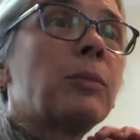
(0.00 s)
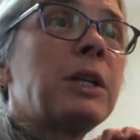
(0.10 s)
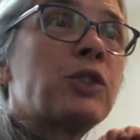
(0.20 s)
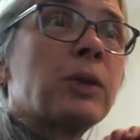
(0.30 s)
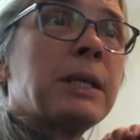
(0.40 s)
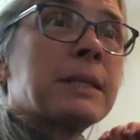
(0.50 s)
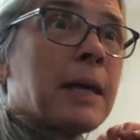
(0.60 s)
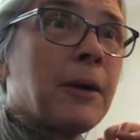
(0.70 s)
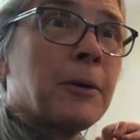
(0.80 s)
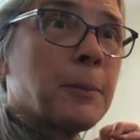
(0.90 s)
Pretty tricky
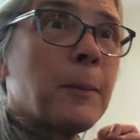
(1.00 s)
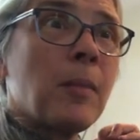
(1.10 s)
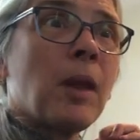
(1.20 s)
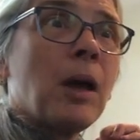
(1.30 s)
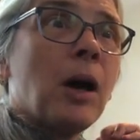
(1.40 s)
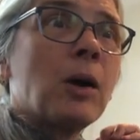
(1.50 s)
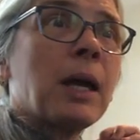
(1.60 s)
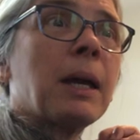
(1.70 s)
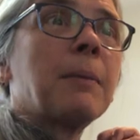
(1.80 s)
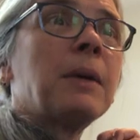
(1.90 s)
scale.
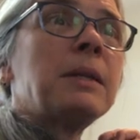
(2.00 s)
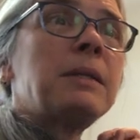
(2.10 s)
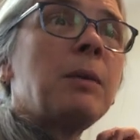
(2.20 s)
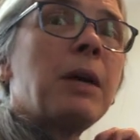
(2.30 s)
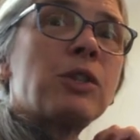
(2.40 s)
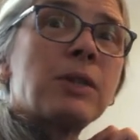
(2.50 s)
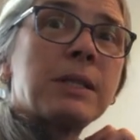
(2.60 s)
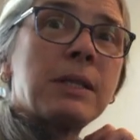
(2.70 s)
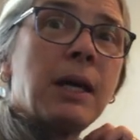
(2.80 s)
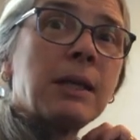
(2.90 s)
Okay, D major
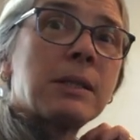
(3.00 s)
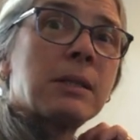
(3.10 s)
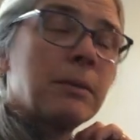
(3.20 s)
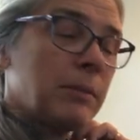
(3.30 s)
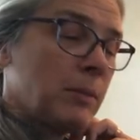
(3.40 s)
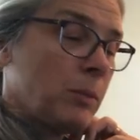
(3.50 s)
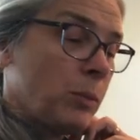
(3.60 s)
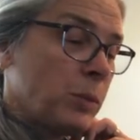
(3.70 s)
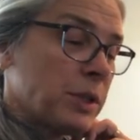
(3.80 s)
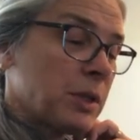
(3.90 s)
is next.
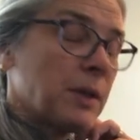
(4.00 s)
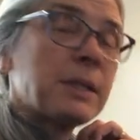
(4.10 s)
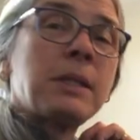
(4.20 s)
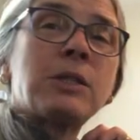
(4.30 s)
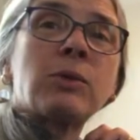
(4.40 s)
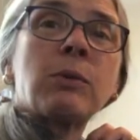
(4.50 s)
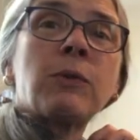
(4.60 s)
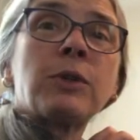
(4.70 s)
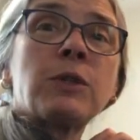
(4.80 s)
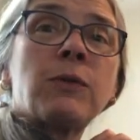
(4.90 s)
We'll start on the C string with
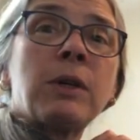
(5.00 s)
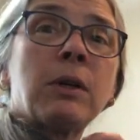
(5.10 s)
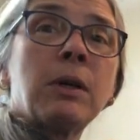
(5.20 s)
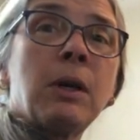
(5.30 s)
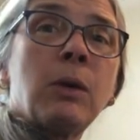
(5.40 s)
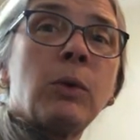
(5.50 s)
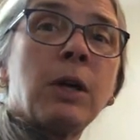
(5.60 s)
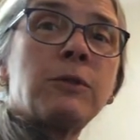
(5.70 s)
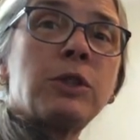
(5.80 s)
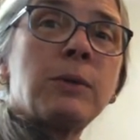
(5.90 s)
first finger. We
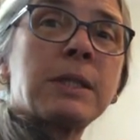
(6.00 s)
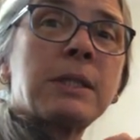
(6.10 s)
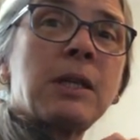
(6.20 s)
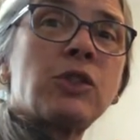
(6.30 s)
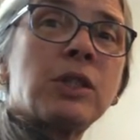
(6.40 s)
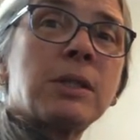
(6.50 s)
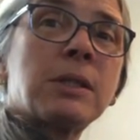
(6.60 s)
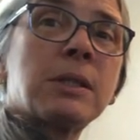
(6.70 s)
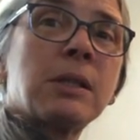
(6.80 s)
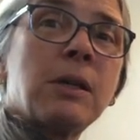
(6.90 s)
have 2
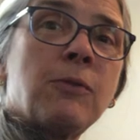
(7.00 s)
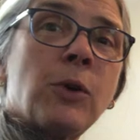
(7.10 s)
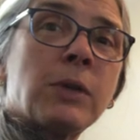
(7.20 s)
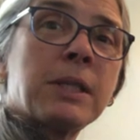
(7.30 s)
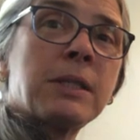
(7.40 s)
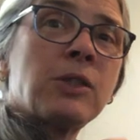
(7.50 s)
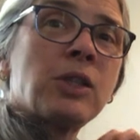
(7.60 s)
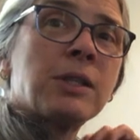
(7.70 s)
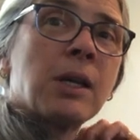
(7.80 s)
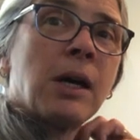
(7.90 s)
extensions, forward
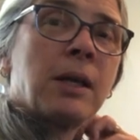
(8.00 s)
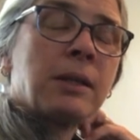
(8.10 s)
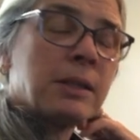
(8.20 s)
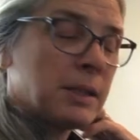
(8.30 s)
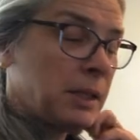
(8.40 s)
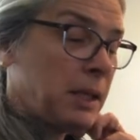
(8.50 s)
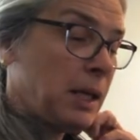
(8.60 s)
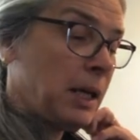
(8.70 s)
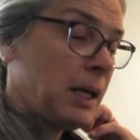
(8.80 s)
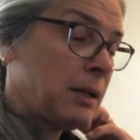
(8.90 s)
extensions on the C
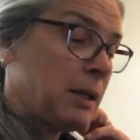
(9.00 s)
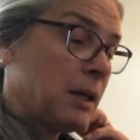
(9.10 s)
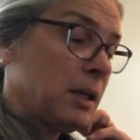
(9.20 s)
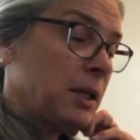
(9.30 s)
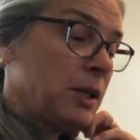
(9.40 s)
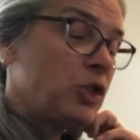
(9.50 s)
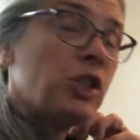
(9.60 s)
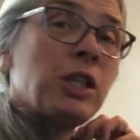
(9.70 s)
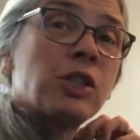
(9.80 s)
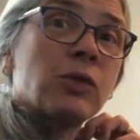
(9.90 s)
and the
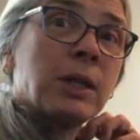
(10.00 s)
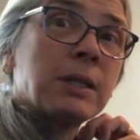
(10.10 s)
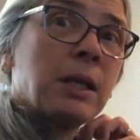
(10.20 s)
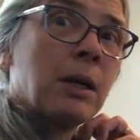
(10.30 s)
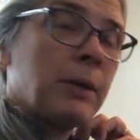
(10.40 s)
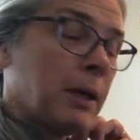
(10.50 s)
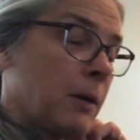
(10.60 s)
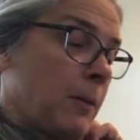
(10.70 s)
G strings. Here we go.